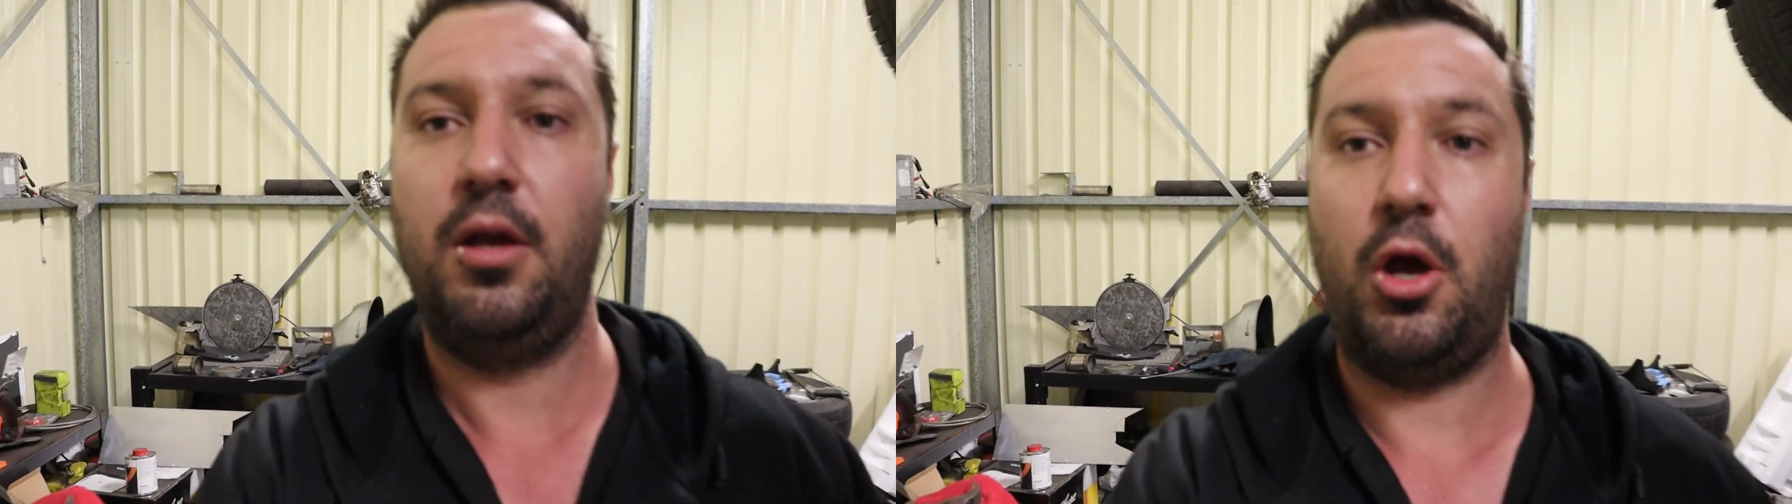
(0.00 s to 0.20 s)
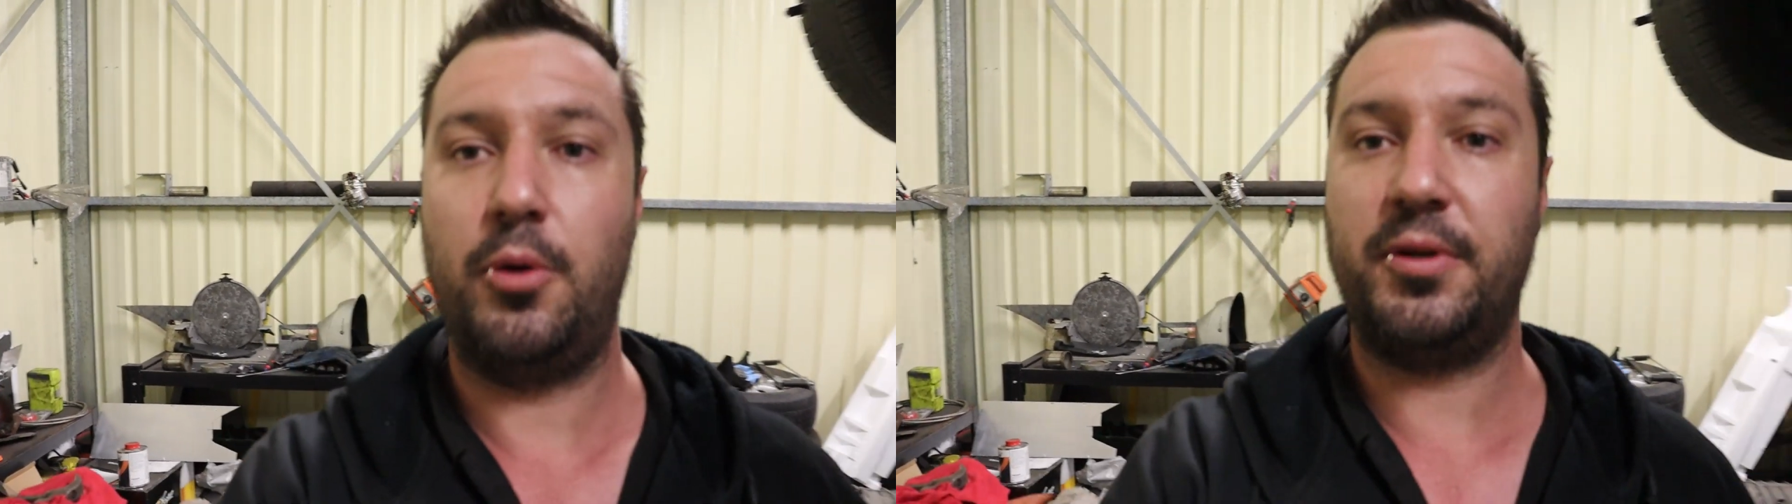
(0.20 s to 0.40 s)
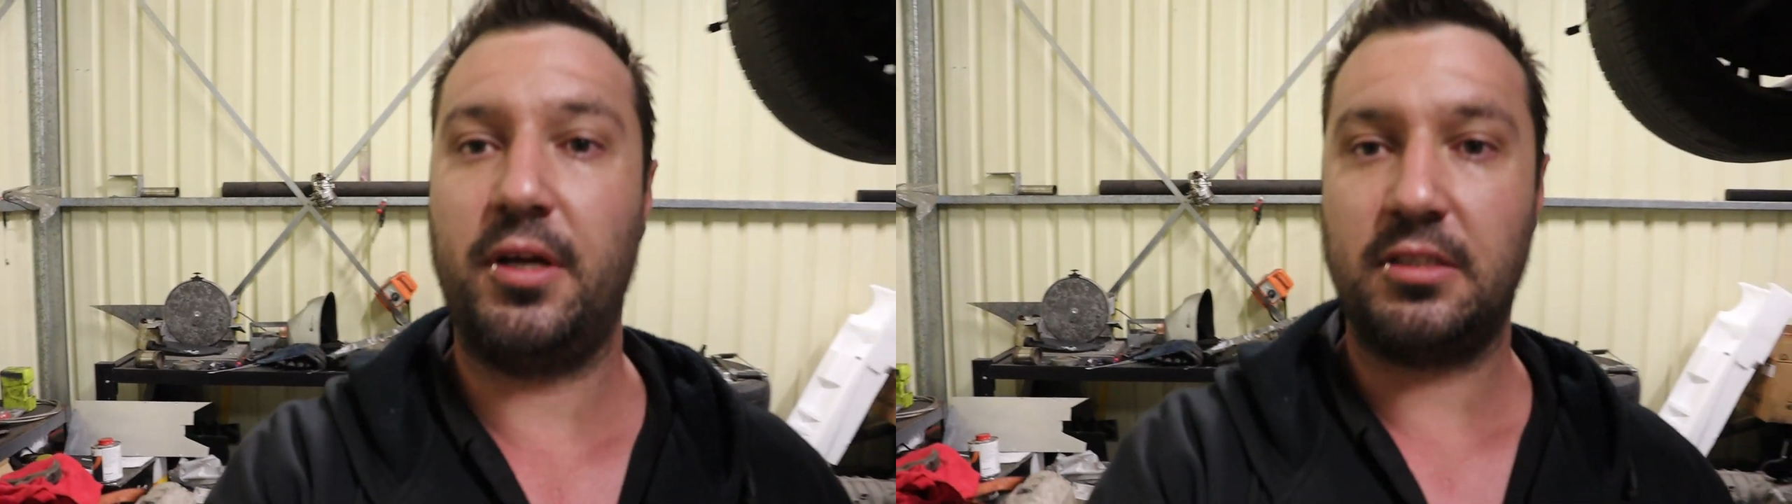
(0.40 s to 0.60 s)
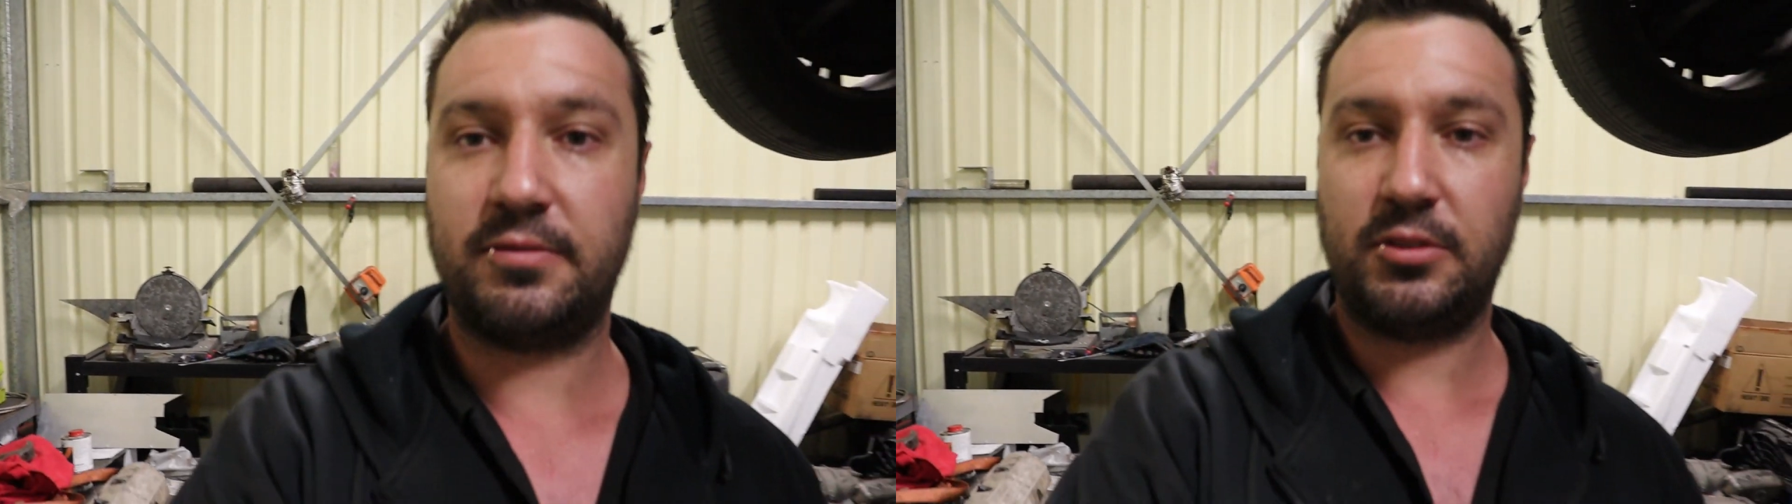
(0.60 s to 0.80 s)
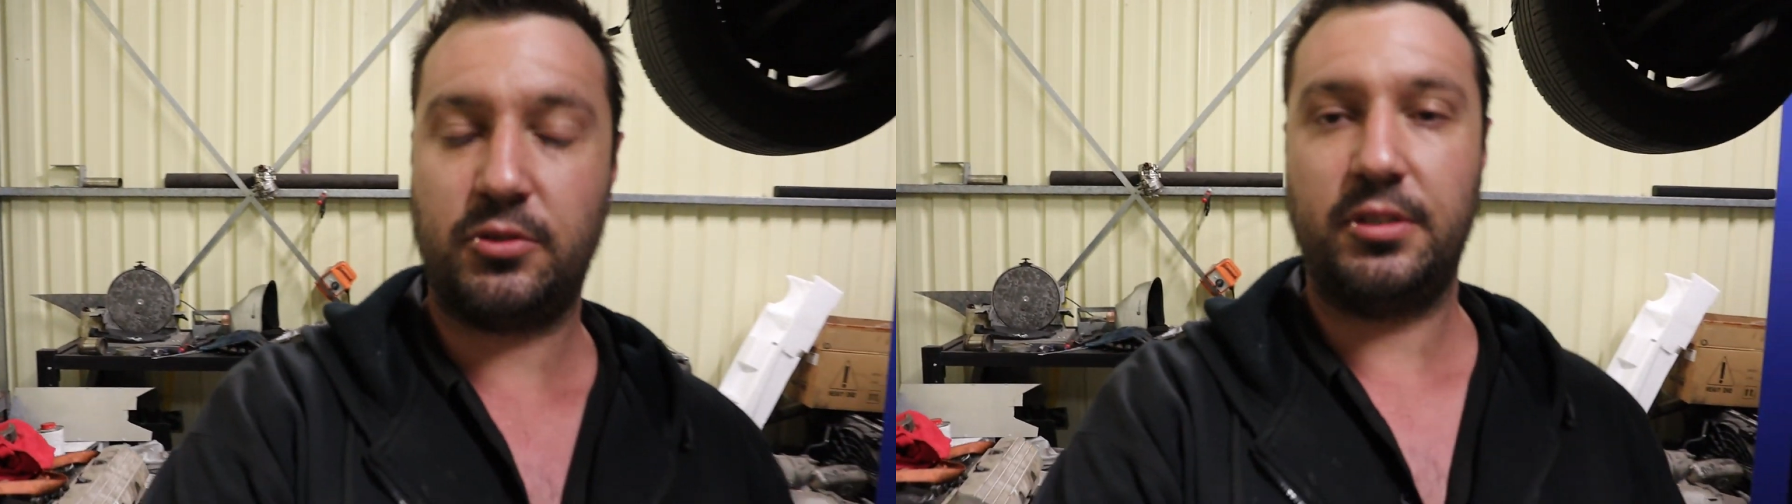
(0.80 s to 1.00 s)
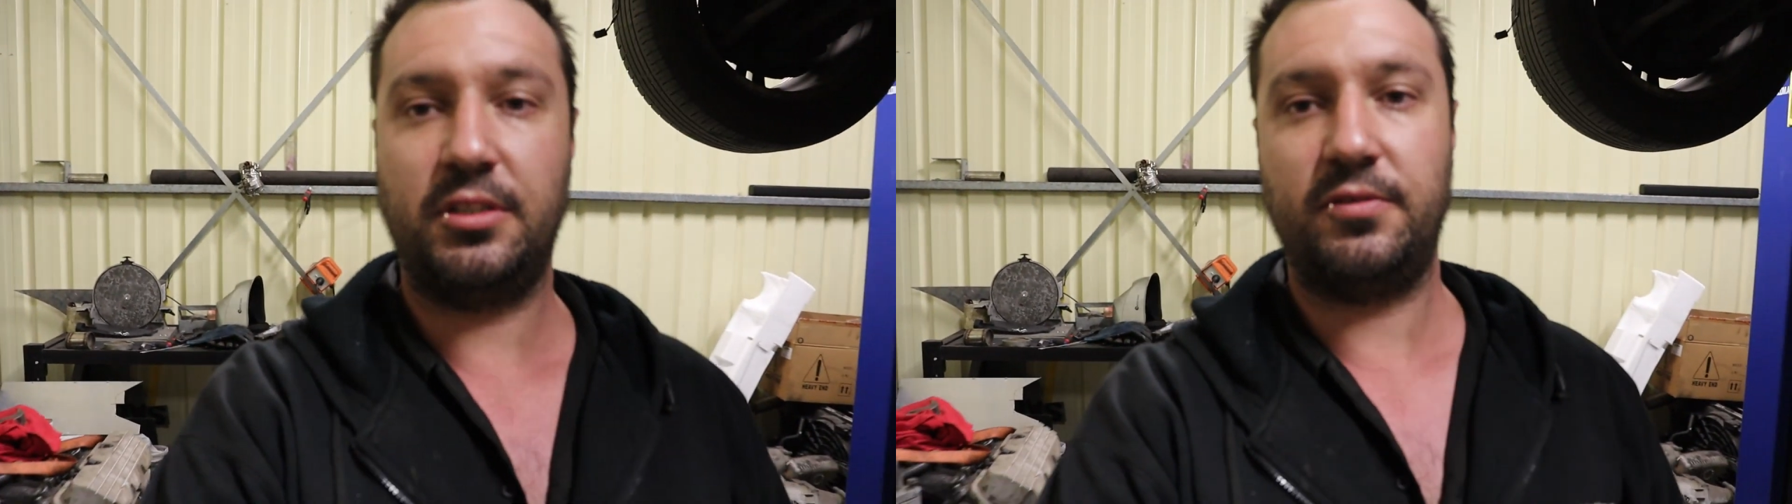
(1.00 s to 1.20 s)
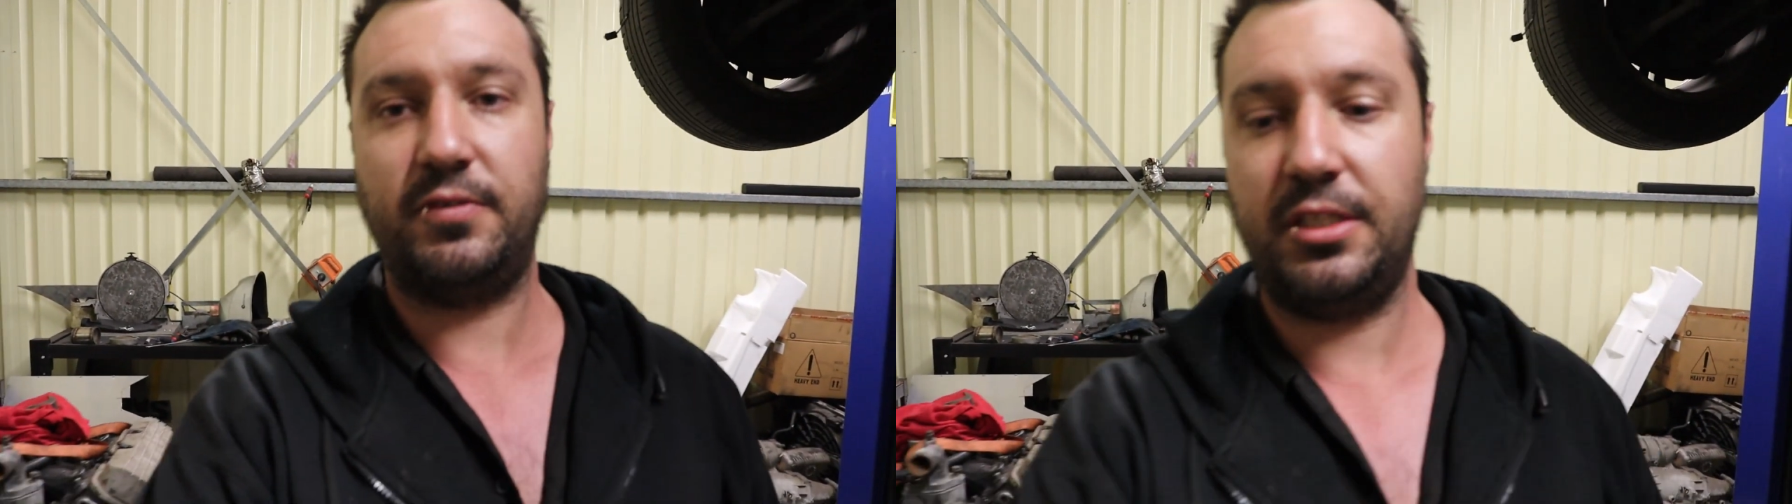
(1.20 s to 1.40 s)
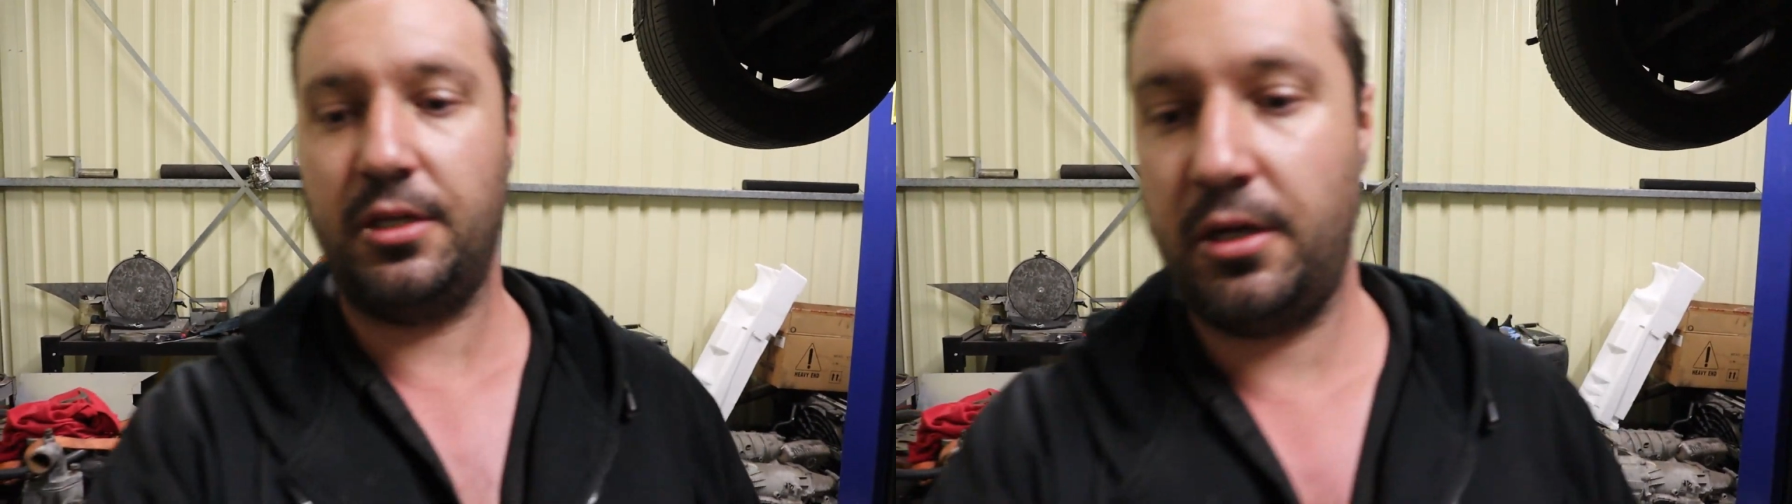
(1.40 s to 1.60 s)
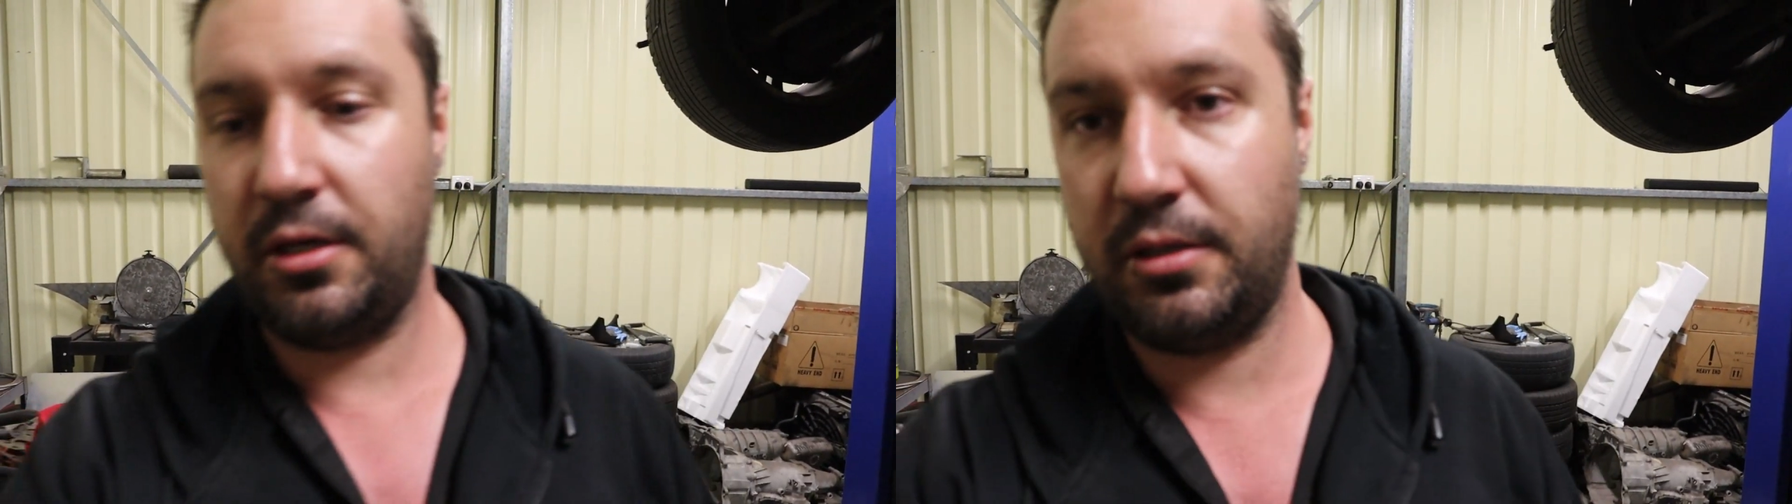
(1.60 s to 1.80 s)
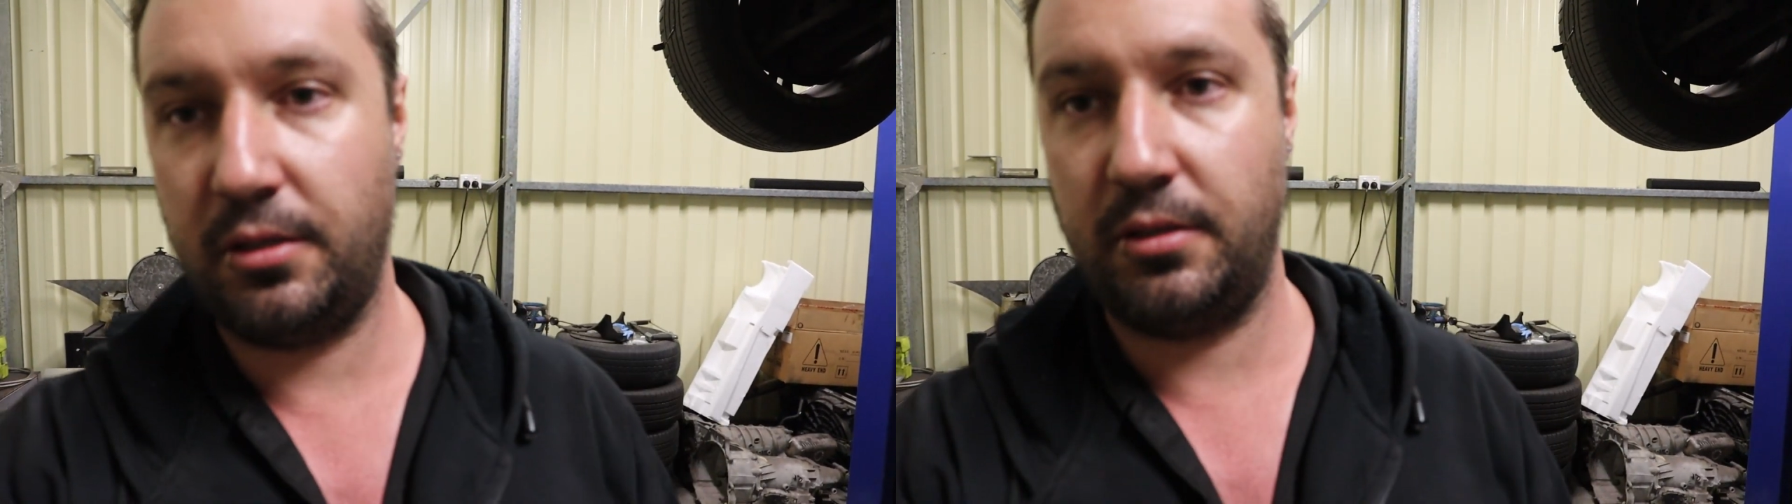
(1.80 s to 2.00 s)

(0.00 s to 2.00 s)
I hope you guys have enjoyed this video,